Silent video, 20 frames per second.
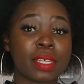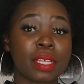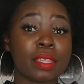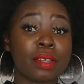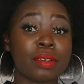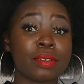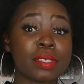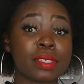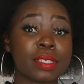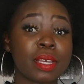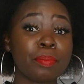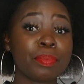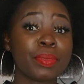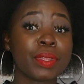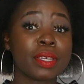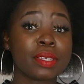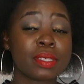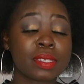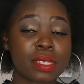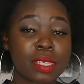that there is
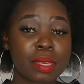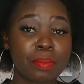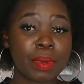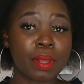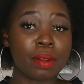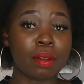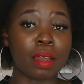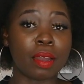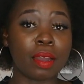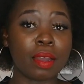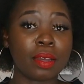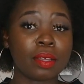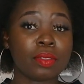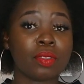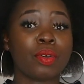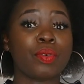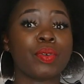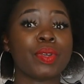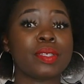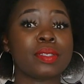something similar.
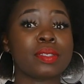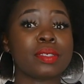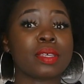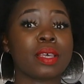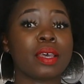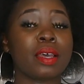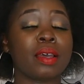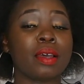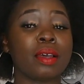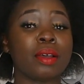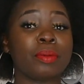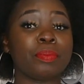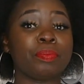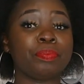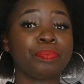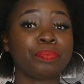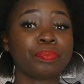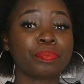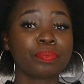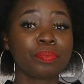There is
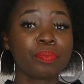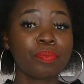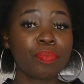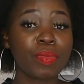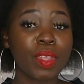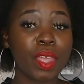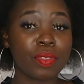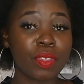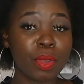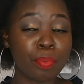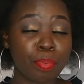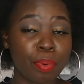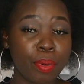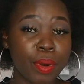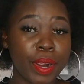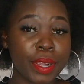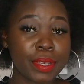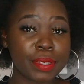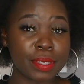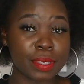the
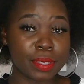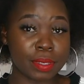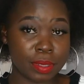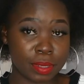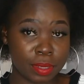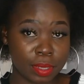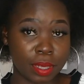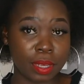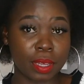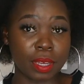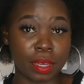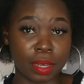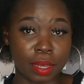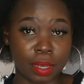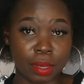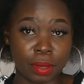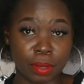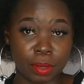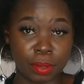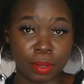price is
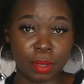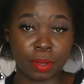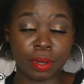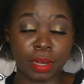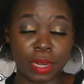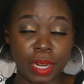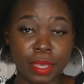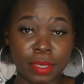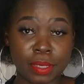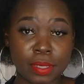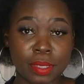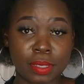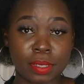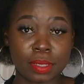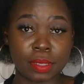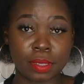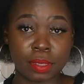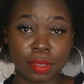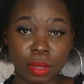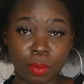less
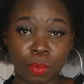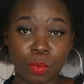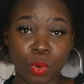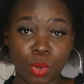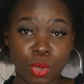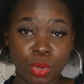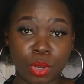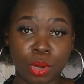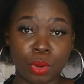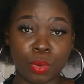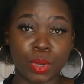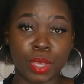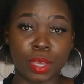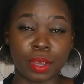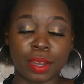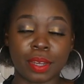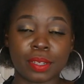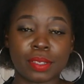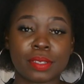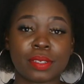than what you're looking
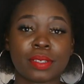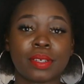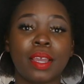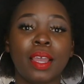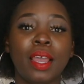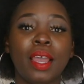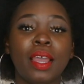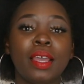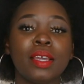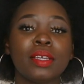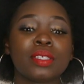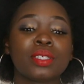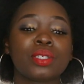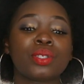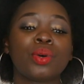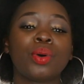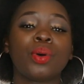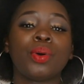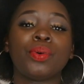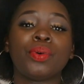at.
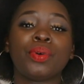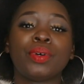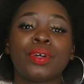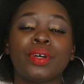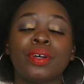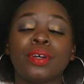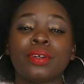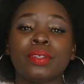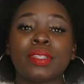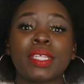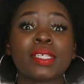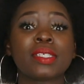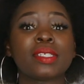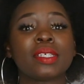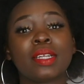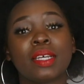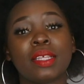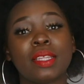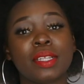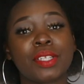So that's
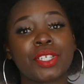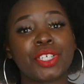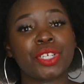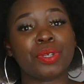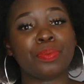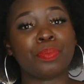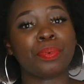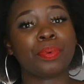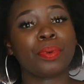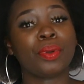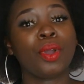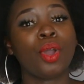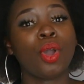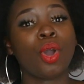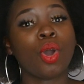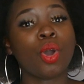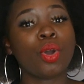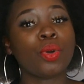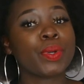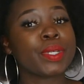another
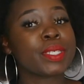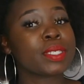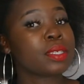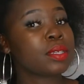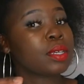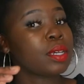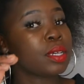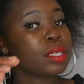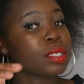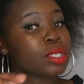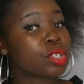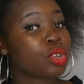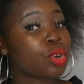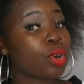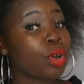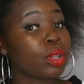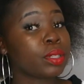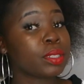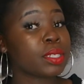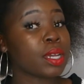tip. Always
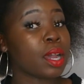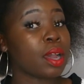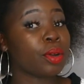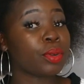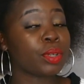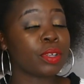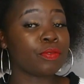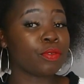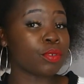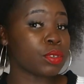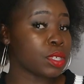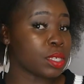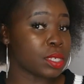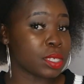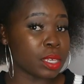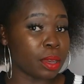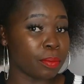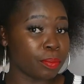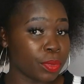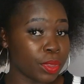scroll down if you see
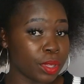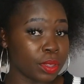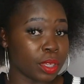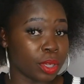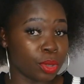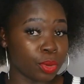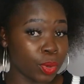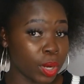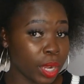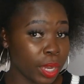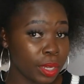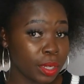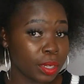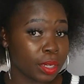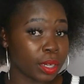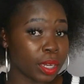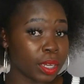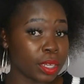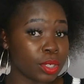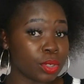something that you like,
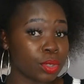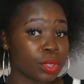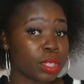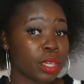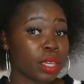and